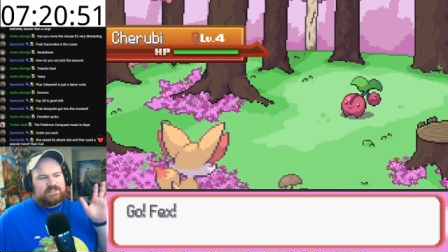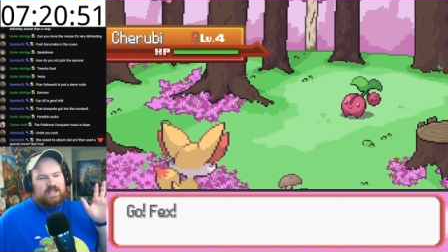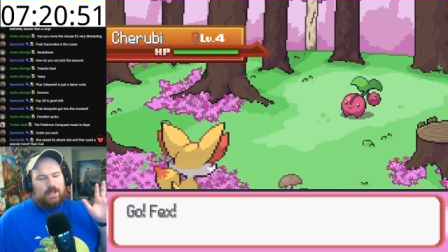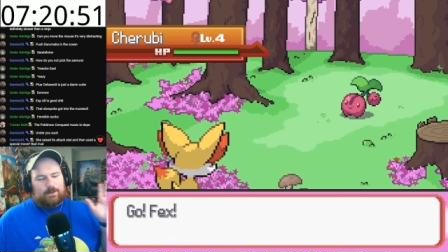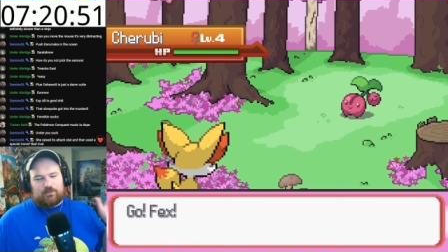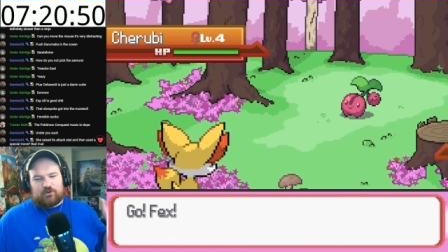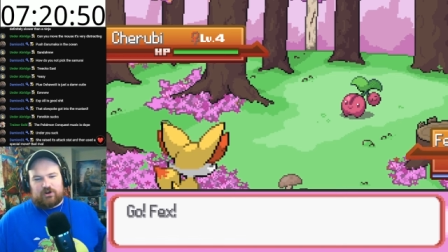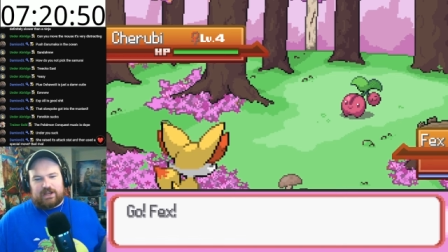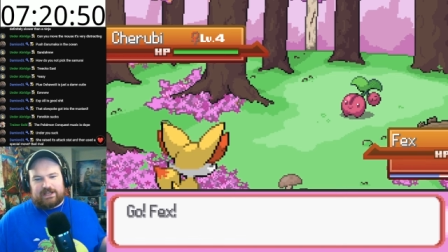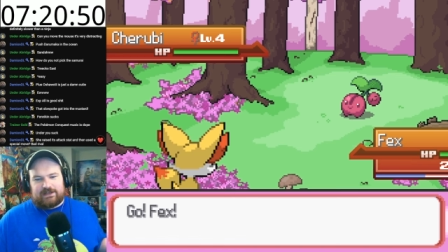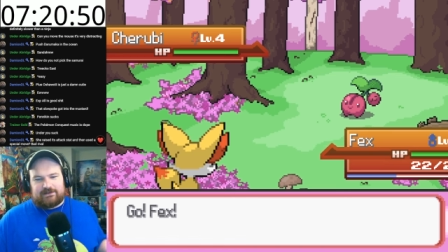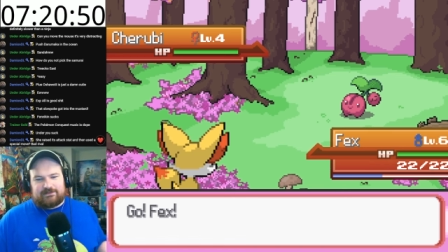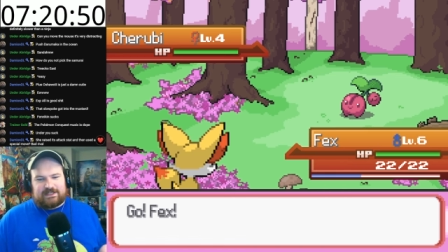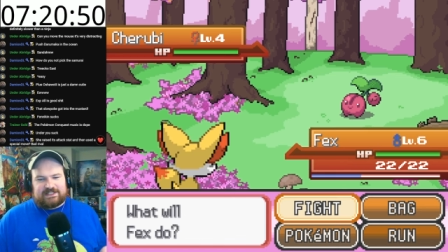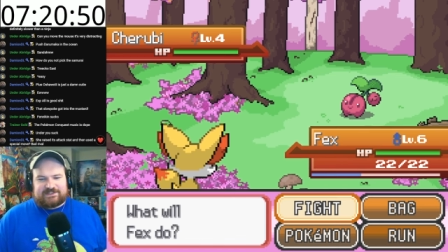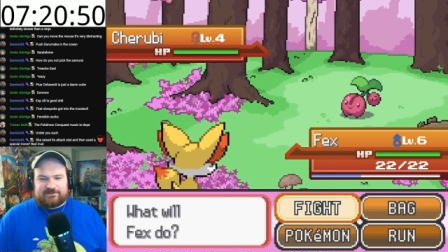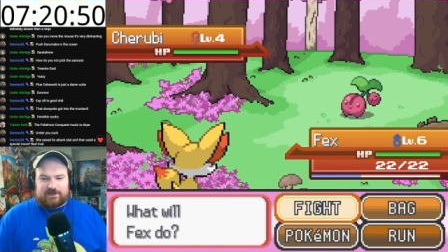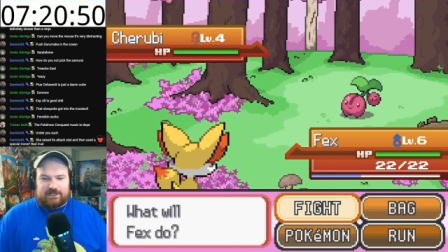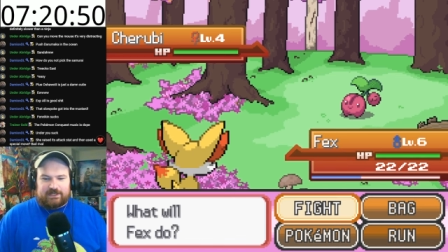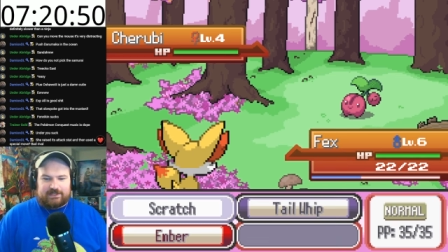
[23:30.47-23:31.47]
I'm alright.
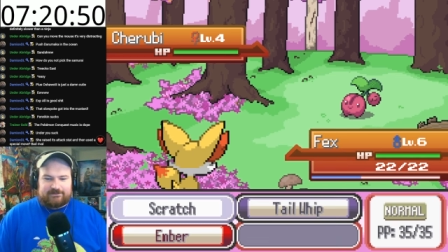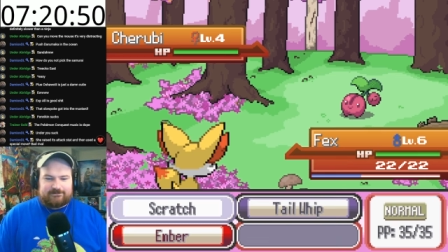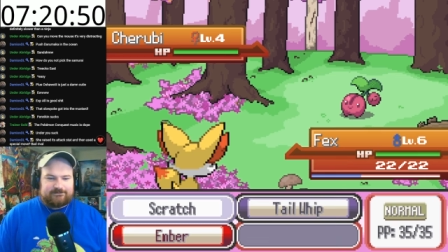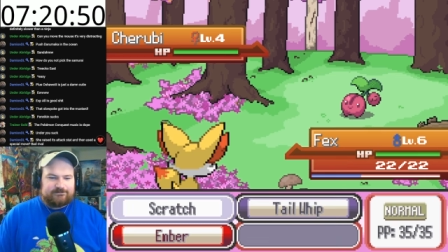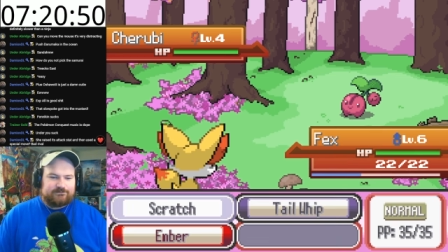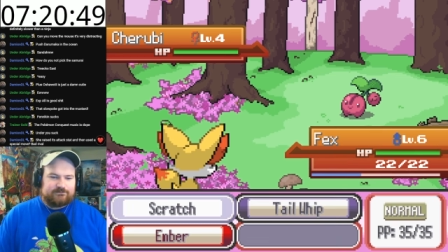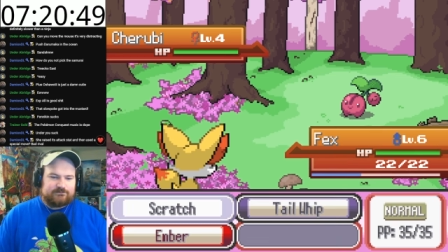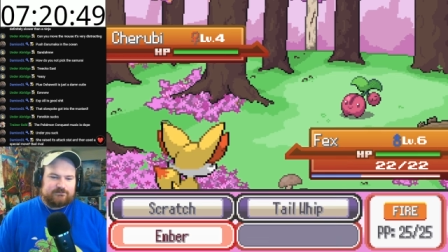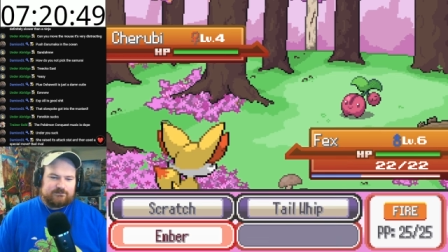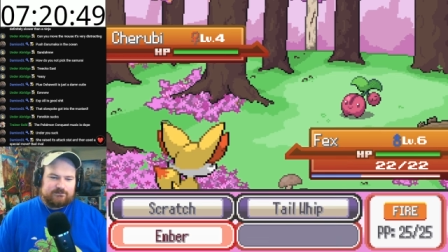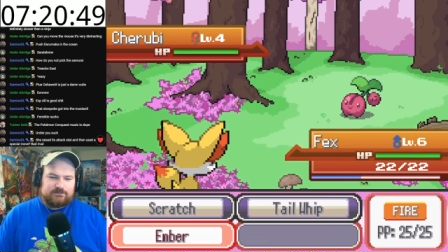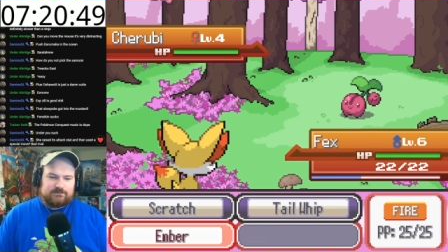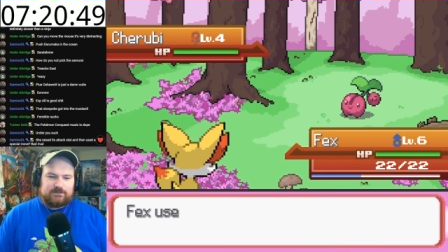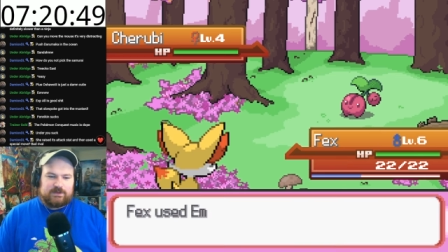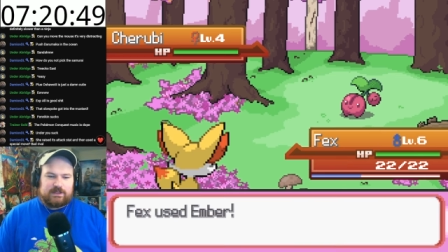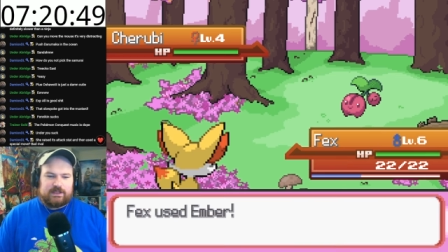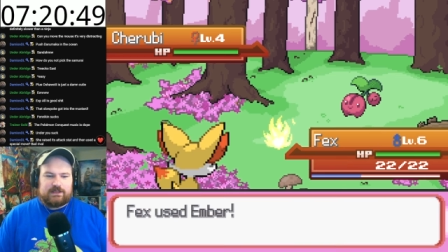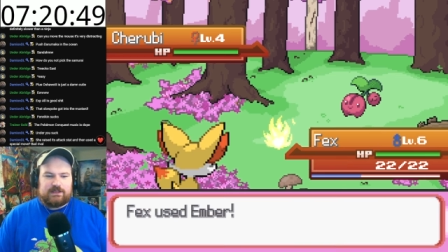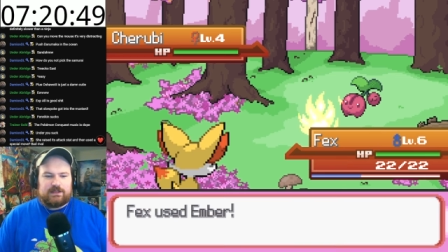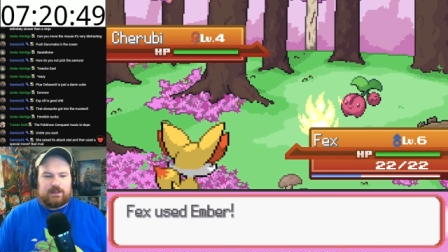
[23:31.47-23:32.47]
That's fine.
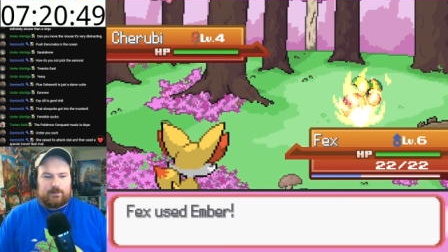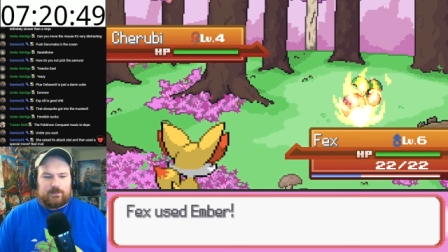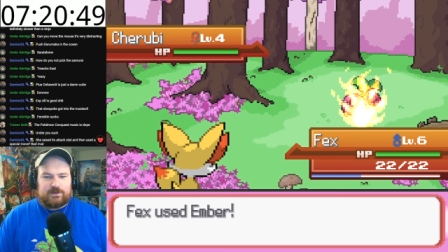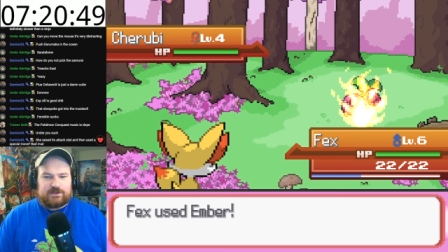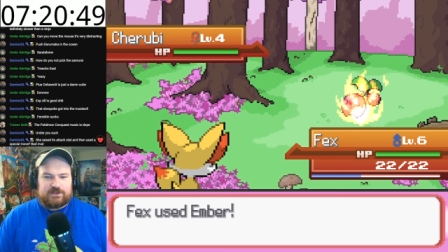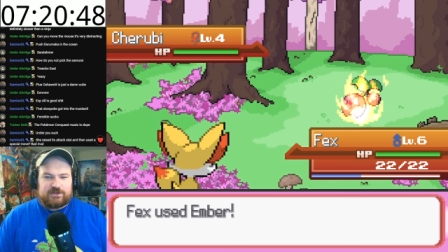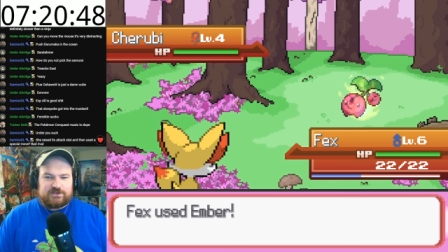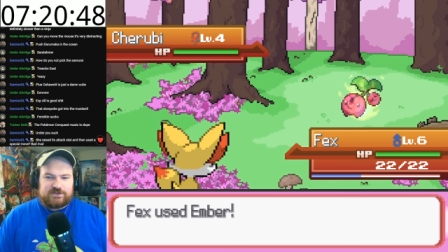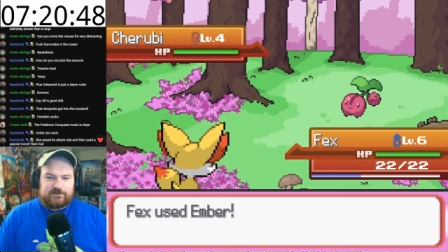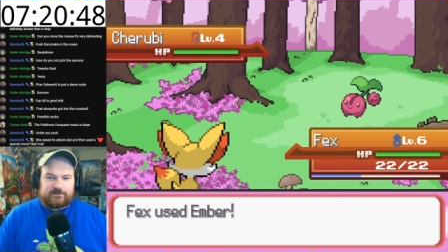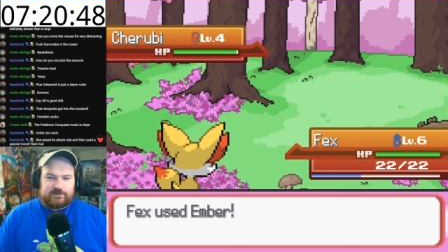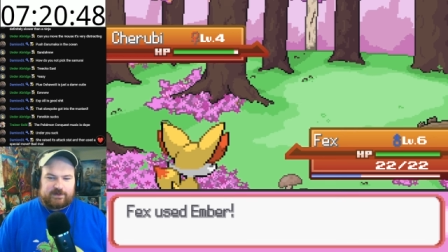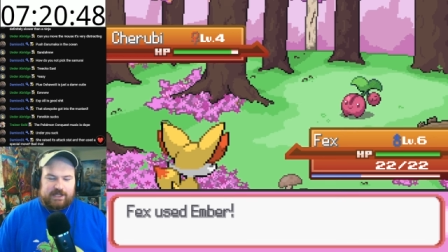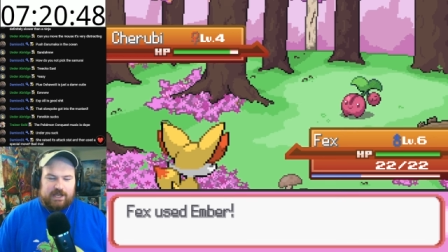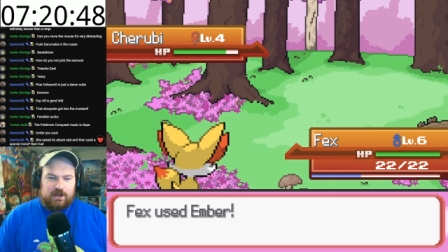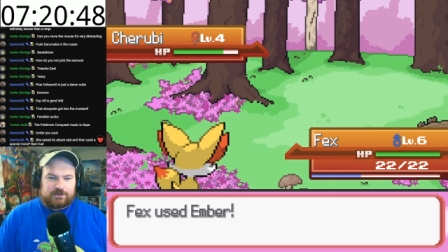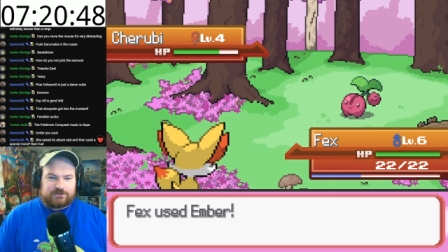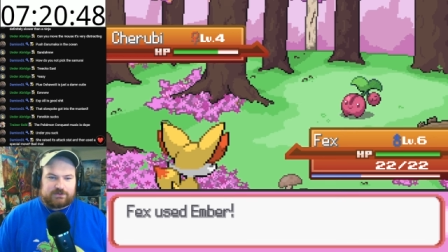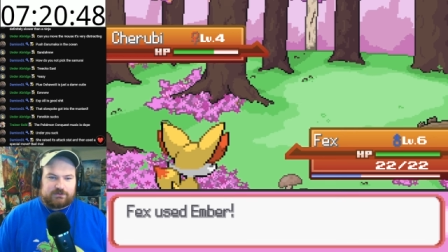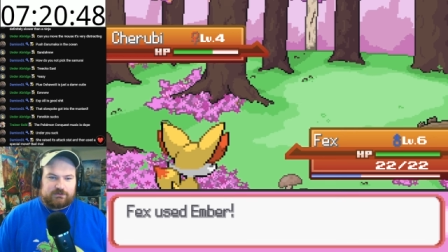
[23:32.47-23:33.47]
I'm going to use you for
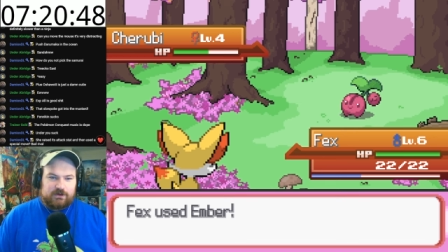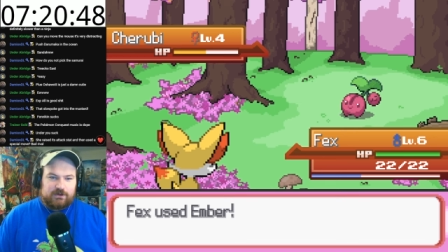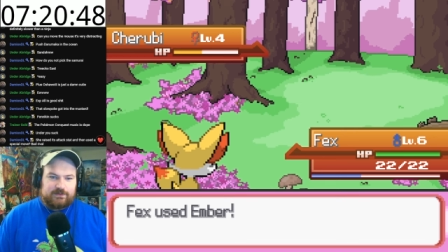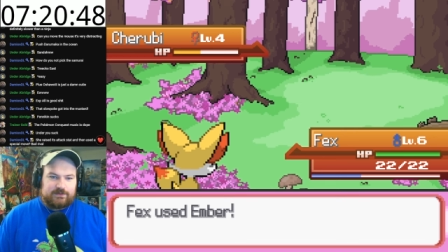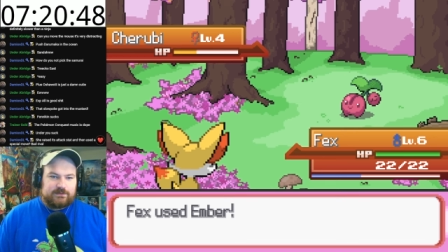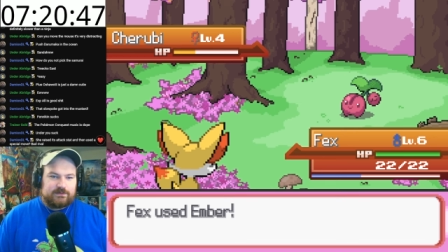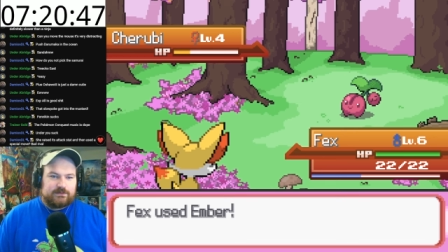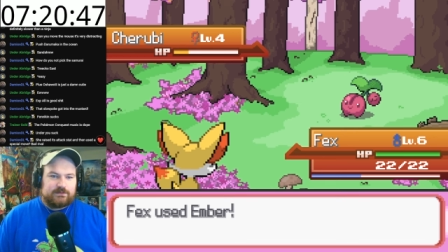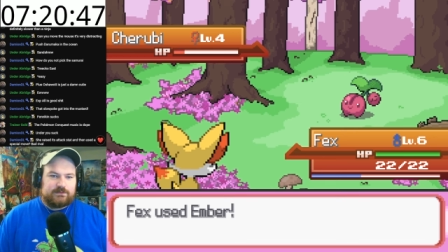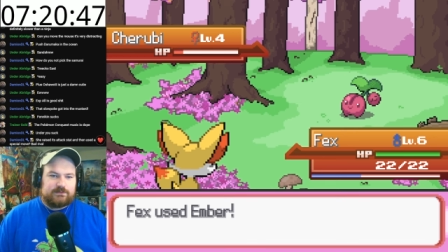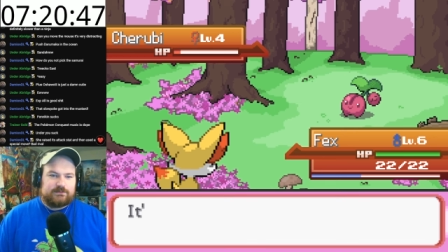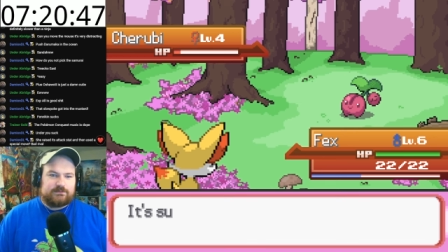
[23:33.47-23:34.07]
character growth.